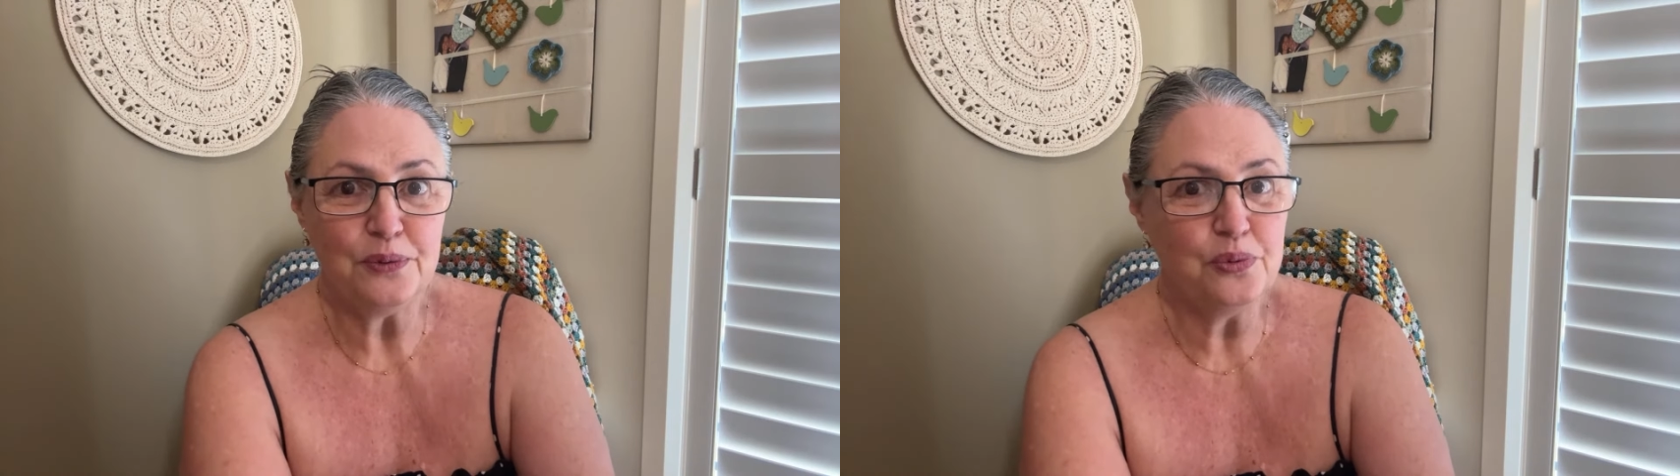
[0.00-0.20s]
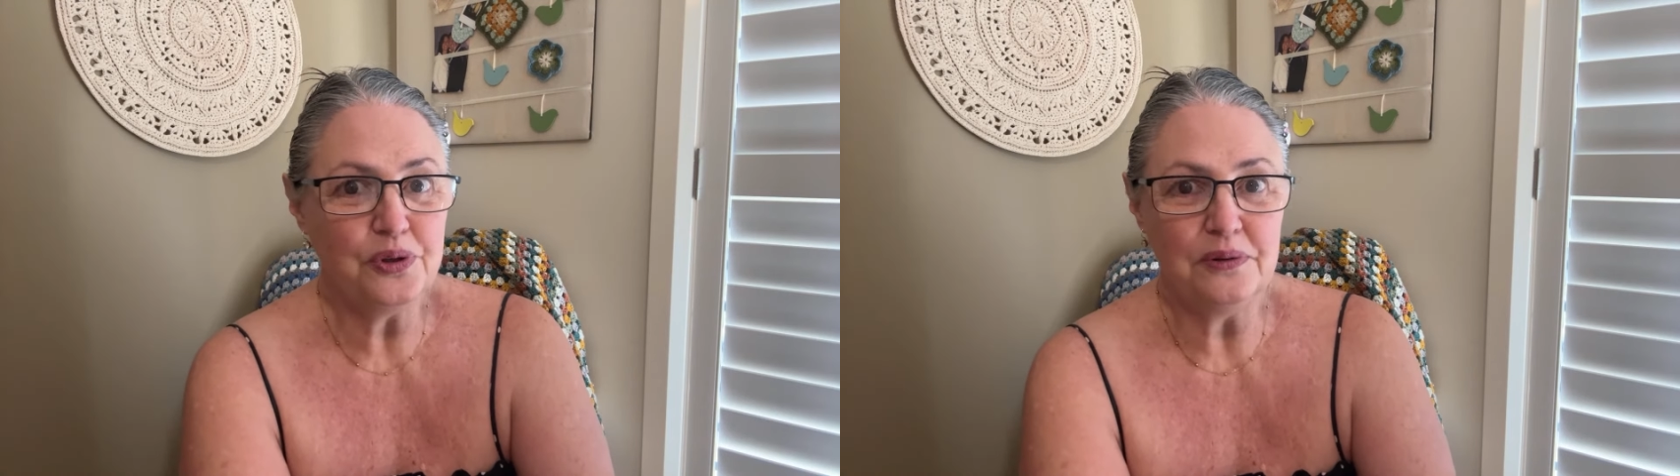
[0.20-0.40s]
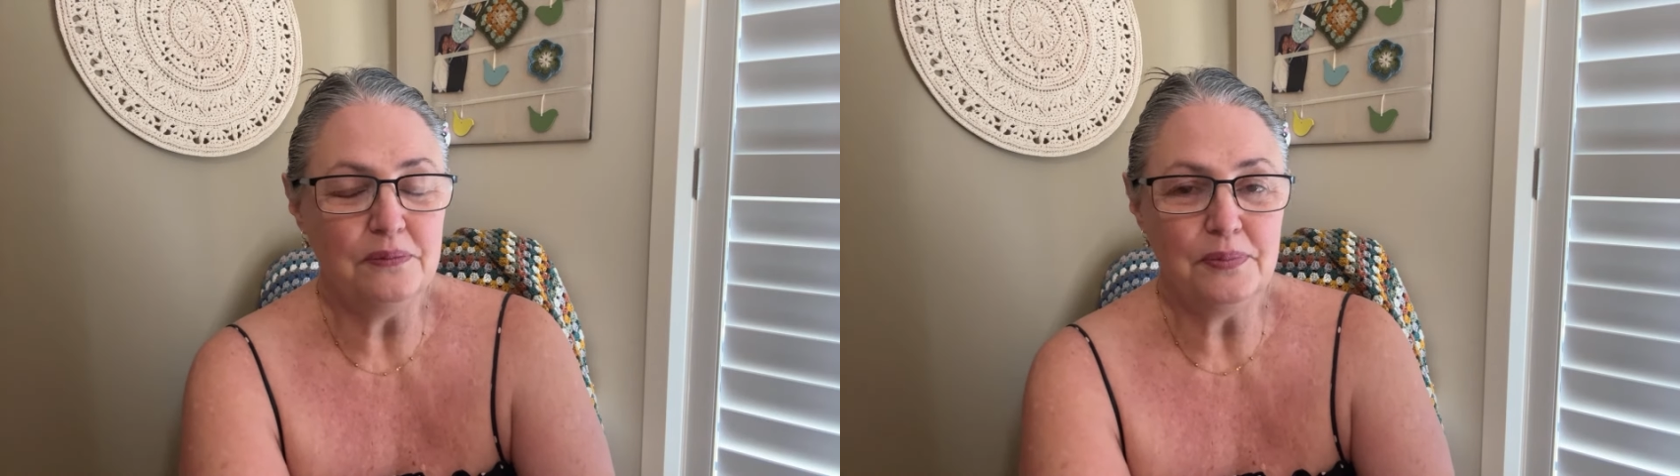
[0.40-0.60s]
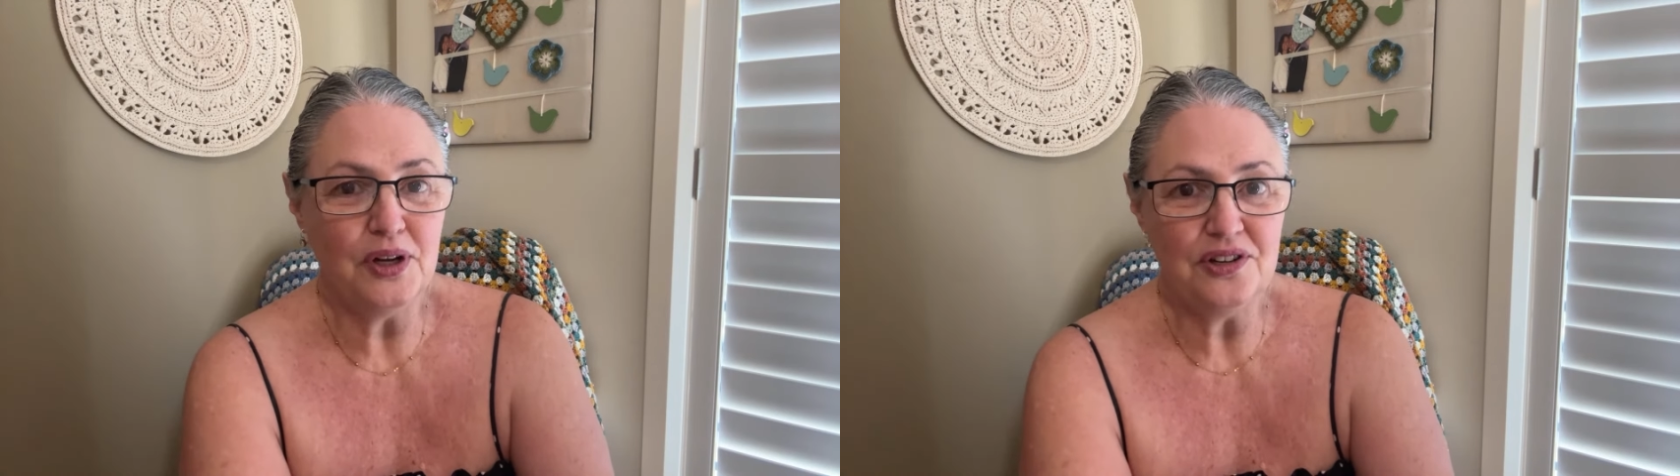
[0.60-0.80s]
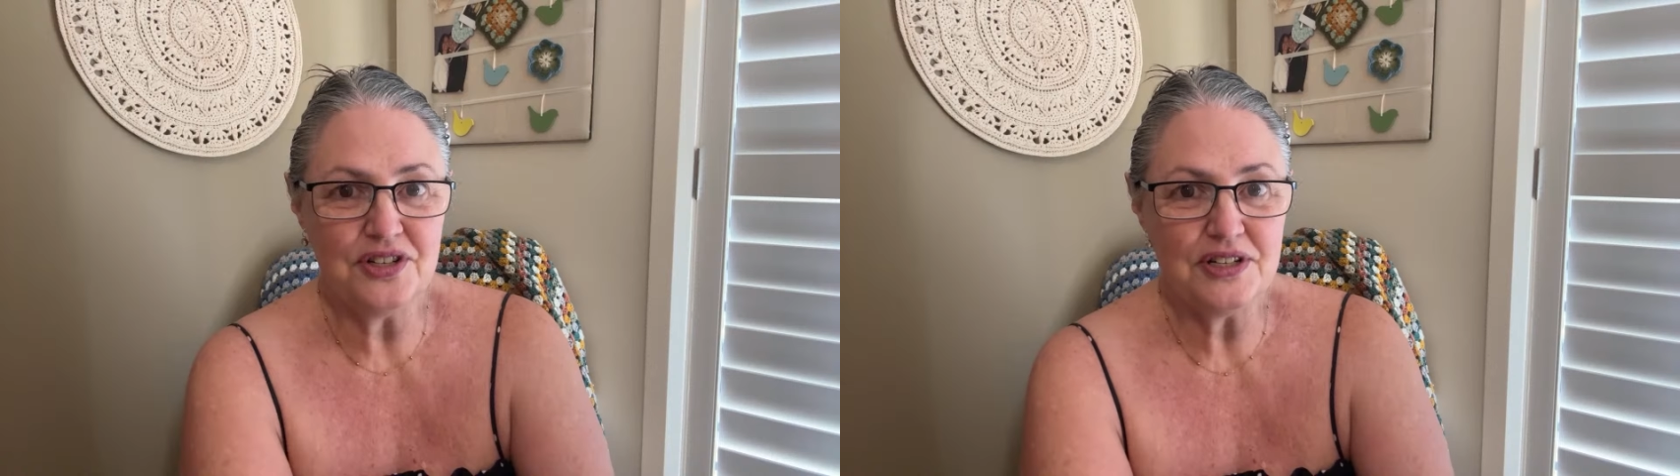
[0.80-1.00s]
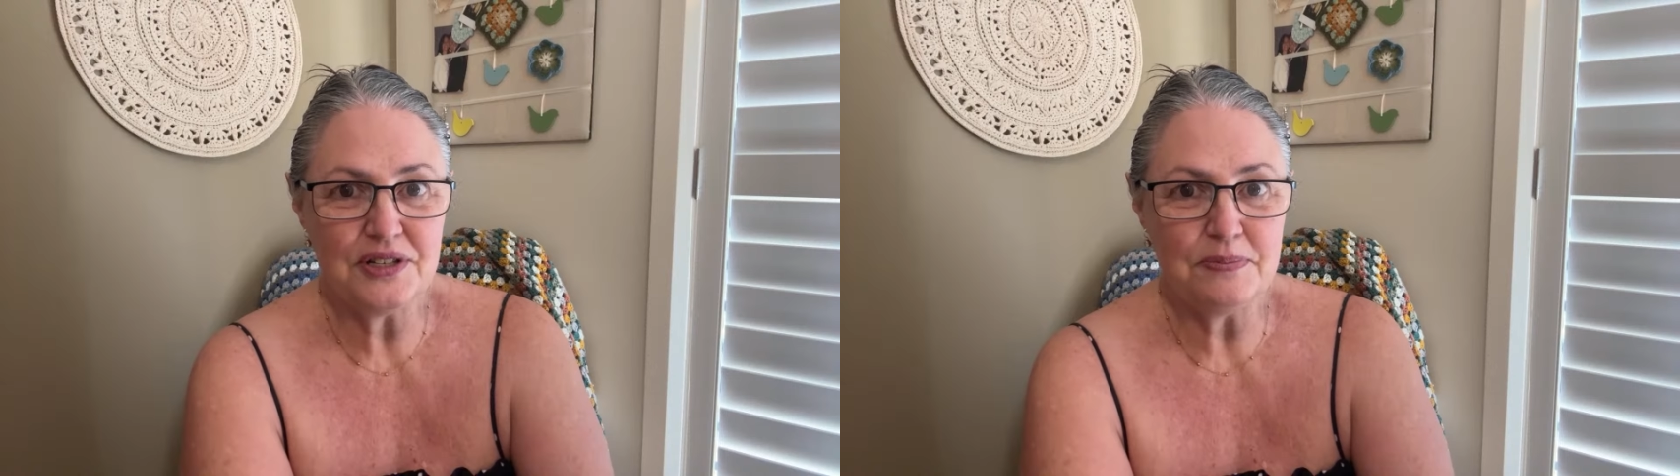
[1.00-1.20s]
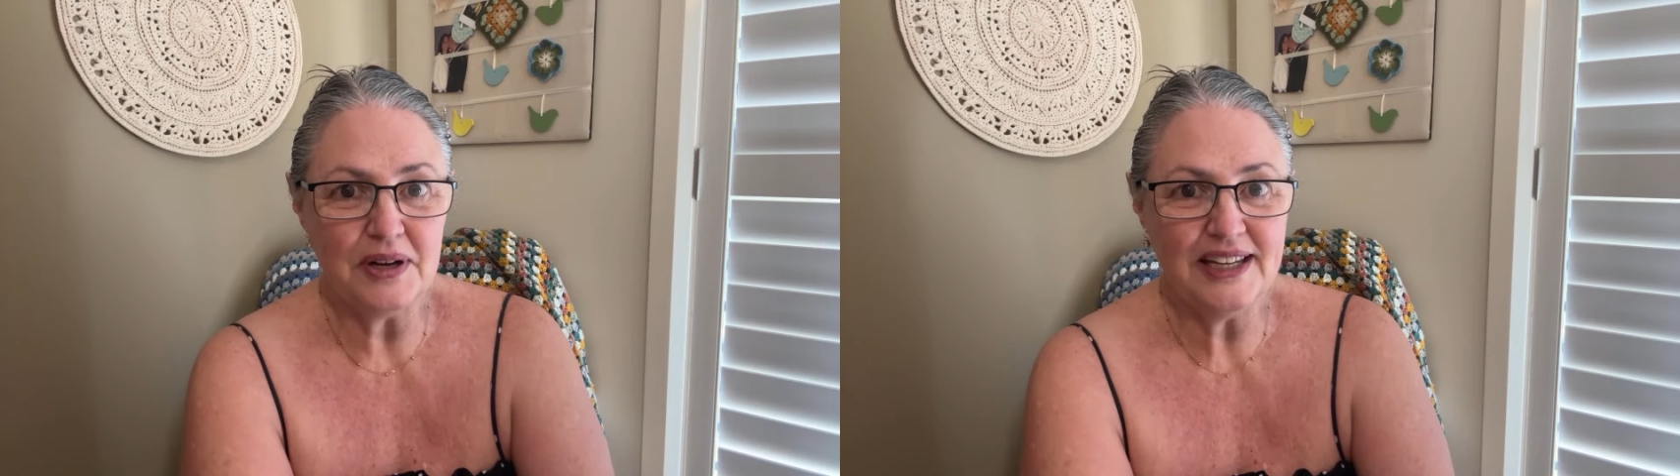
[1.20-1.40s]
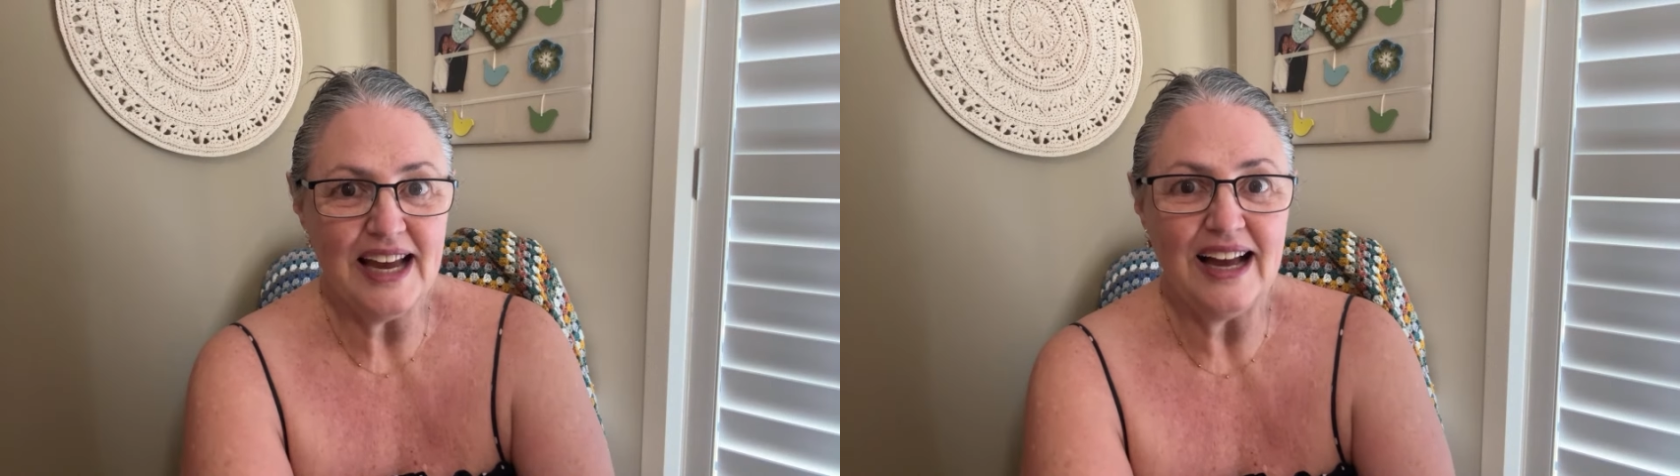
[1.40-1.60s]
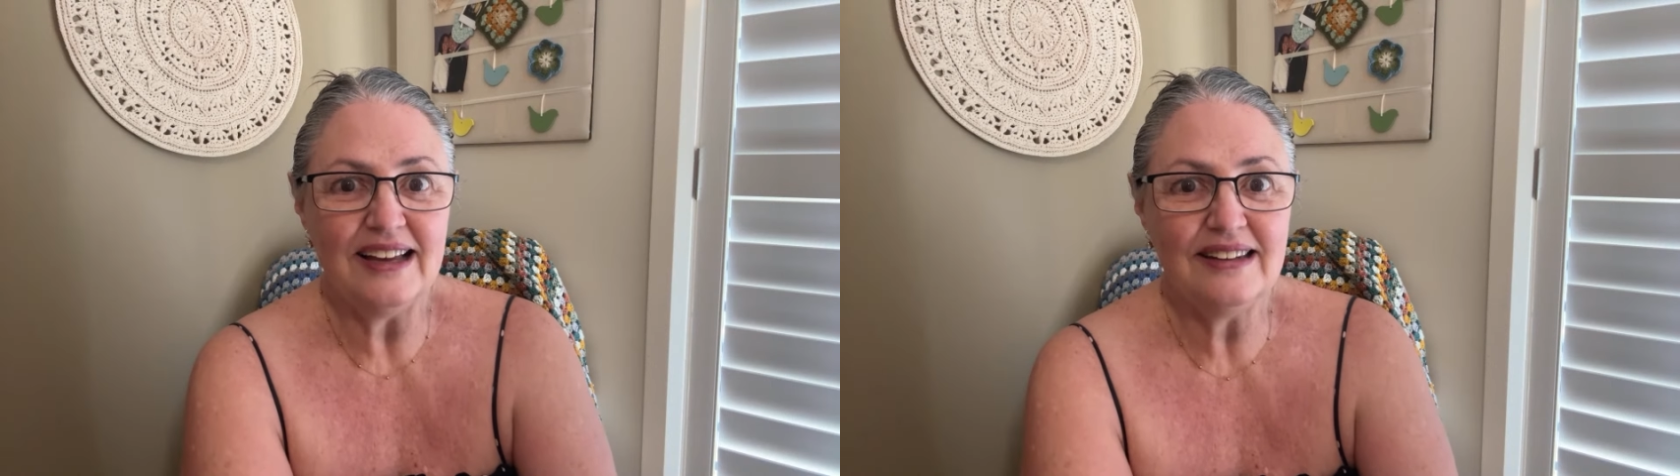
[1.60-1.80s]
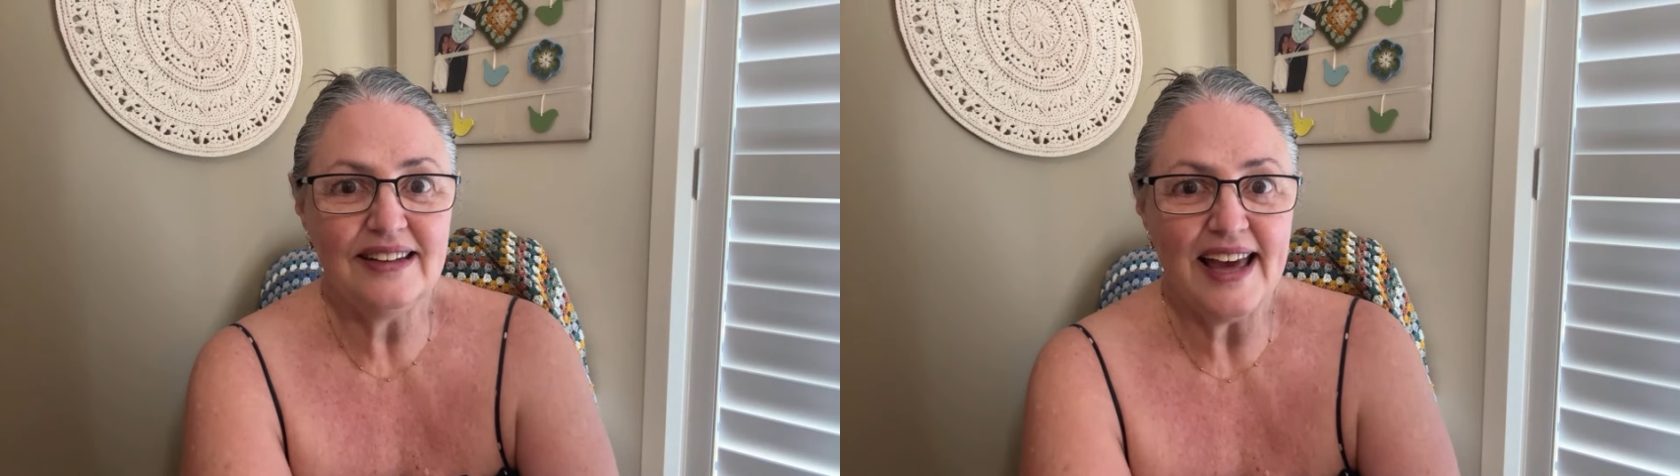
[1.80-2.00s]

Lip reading: wouldn't purchase my yarn